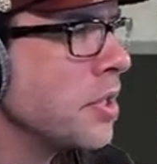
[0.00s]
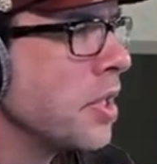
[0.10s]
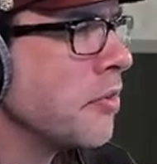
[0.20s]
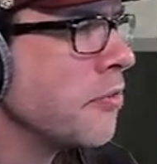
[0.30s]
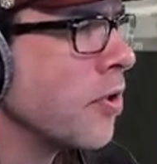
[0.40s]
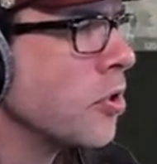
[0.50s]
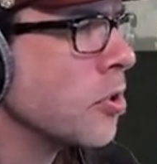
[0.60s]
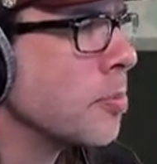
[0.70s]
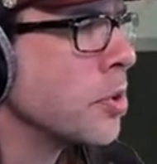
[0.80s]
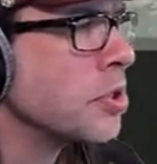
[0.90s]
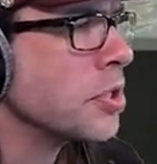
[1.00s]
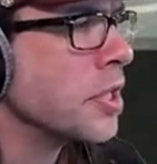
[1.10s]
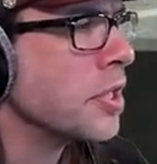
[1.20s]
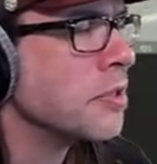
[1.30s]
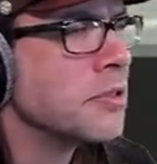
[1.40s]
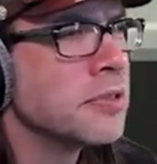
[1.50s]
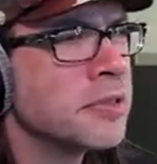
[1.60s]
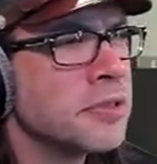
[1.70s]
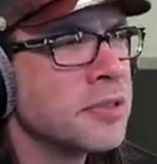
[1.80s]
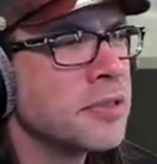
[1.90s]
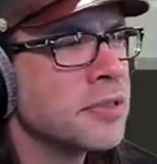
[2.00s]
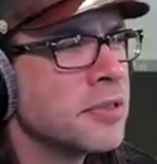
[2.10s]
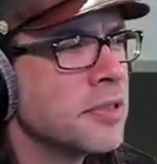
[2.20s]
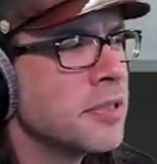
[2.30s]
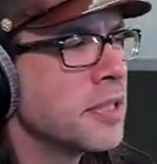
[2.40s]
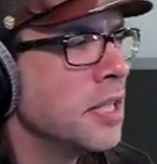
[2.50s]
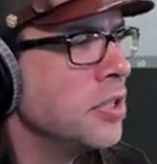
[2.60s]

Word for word: to have Fartner push on. Get